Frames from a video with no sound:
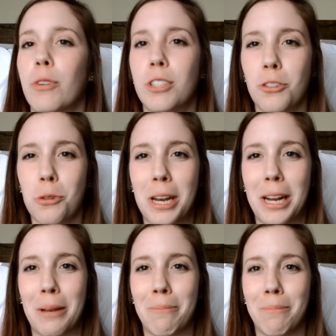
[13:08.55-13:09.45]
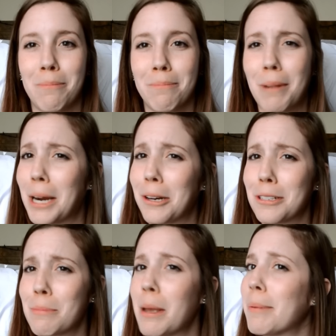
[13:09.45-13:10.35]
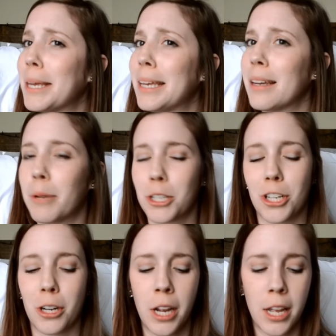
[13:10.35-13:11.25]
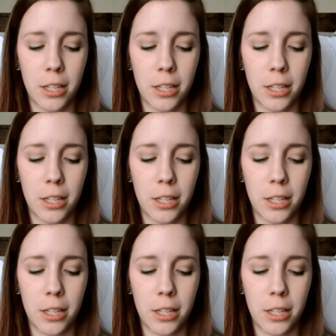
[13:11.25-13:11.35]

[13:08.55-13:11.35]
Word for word: It starts with an M. Myers, maybe? I'm not sure.